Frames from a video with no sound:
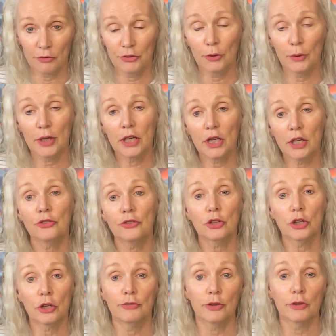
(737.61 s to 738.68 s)
So it is
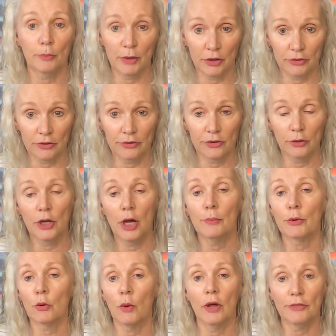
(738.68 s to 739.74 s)
good for the business. So
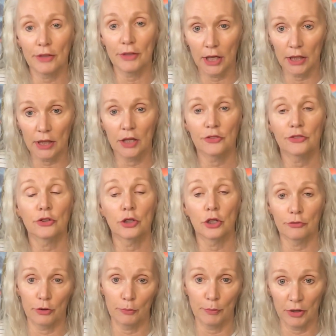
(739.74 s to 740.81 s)
number one thing, it's
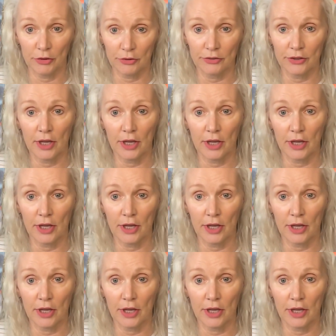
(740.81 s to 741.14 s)
good for the business,